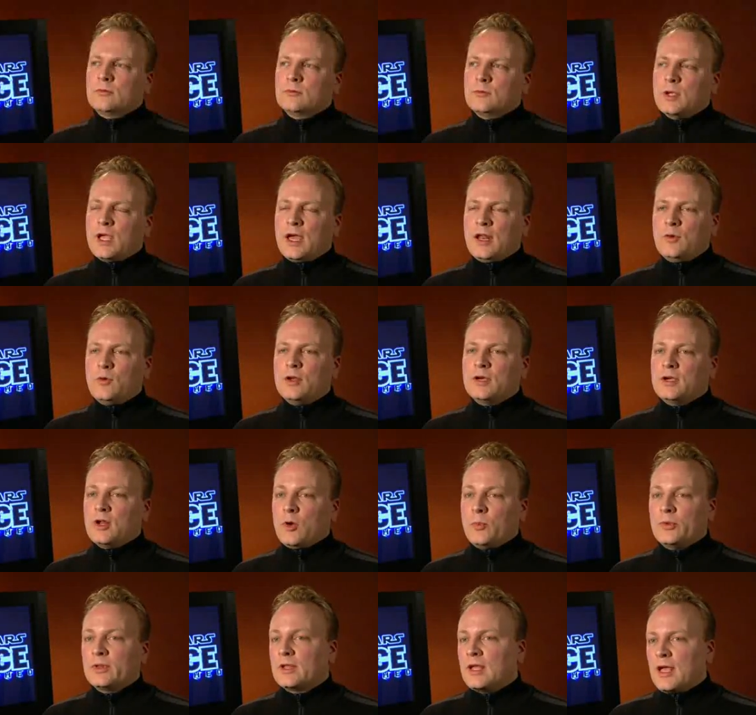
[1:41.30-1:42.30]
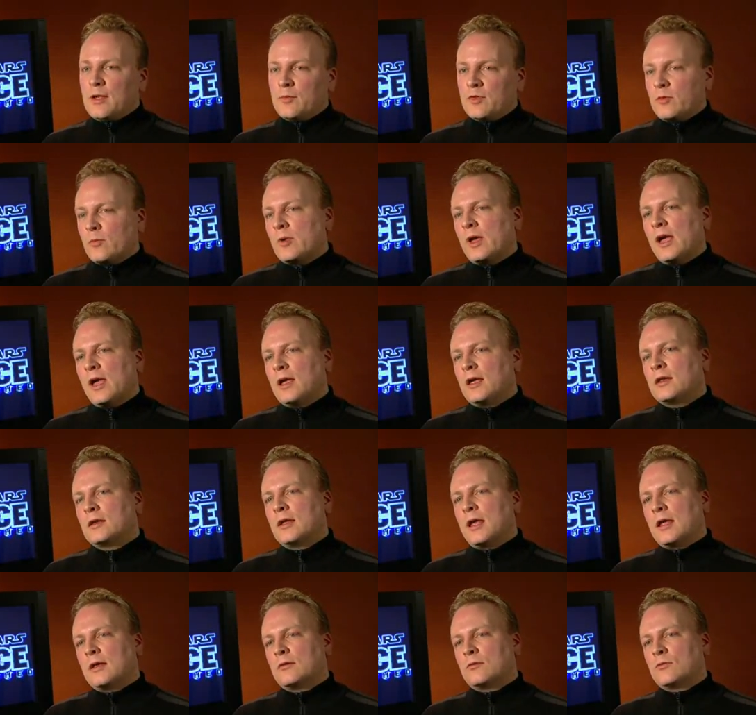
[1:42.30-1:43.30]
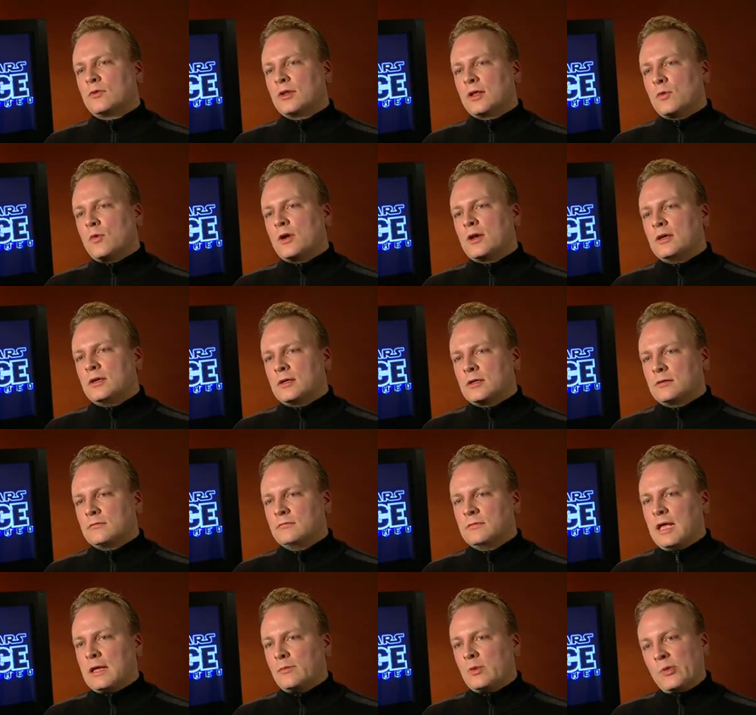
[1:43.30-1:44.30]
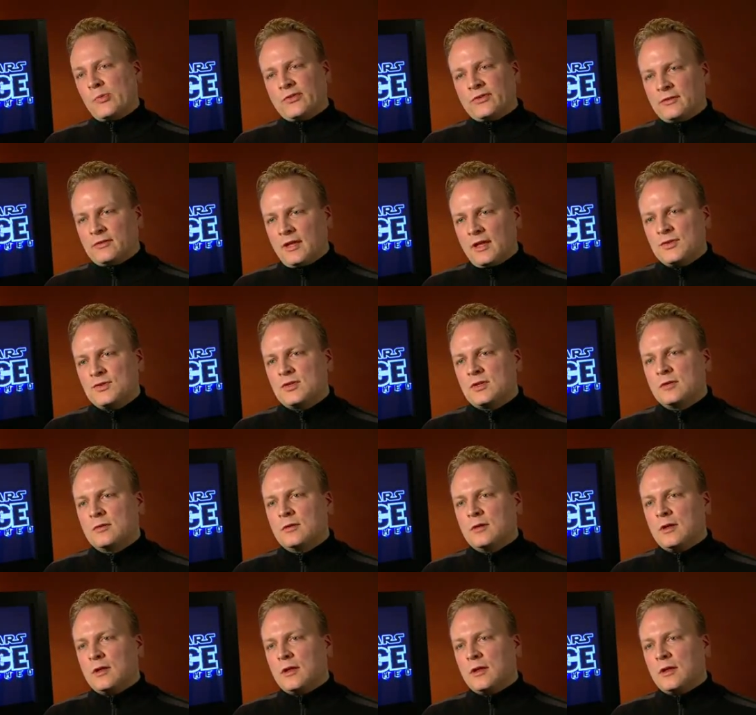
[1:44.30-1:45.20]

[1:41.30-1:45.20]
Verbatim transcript: We kind of wanted to open the game with a bang and, and really wanted to get people's attention,